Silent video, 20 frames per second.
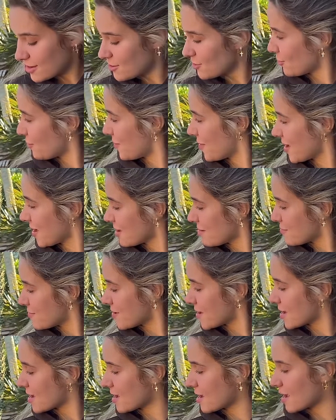little
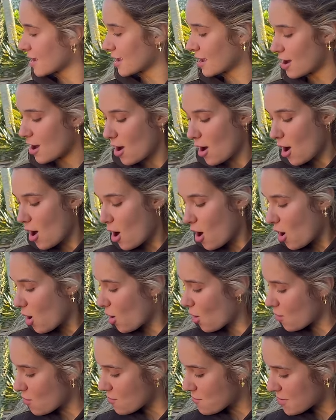baby.
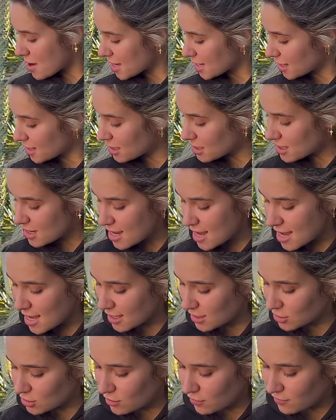Oh my
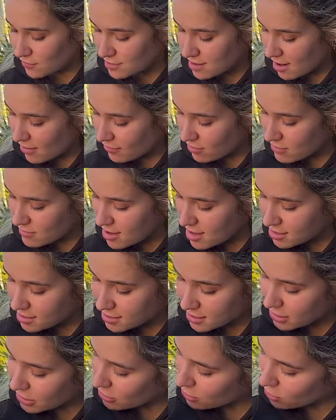goodness, you've never met a
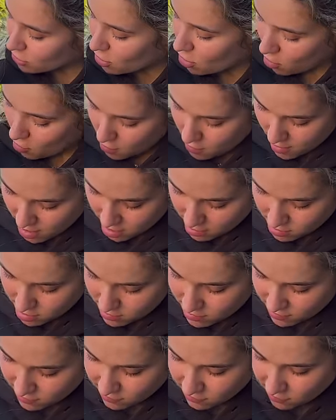little goat baby
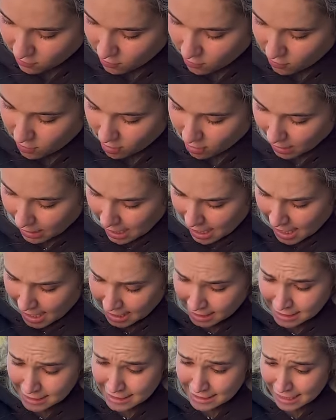before,
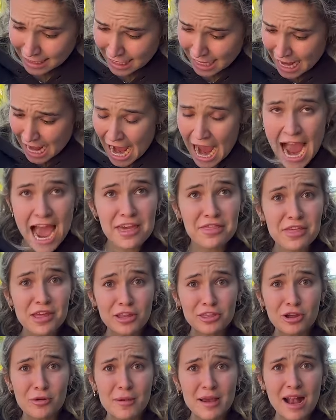guys. I
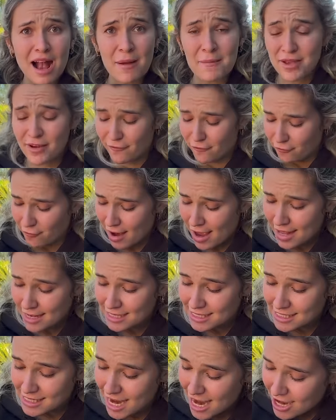think they're becoming
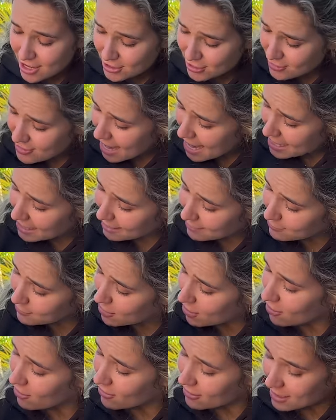friends. You like him,
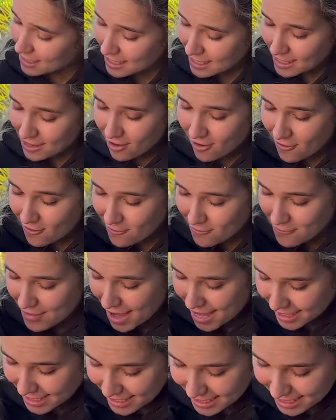Cody? Oh
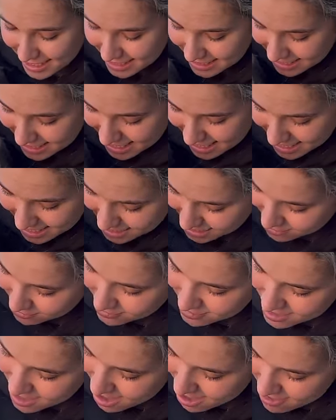my goodness, you
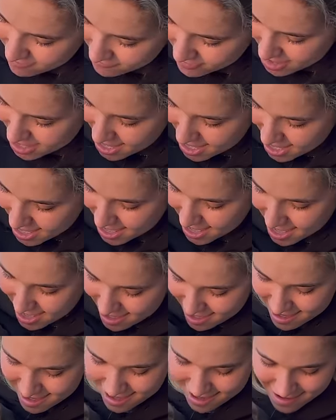love
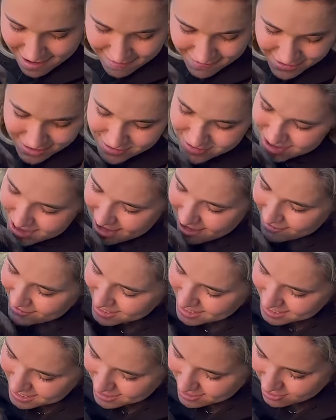him. You love
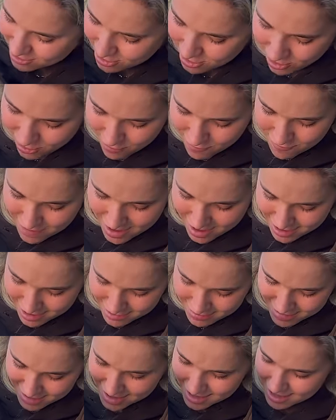the little goat
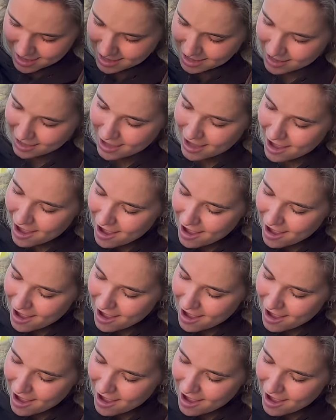baby.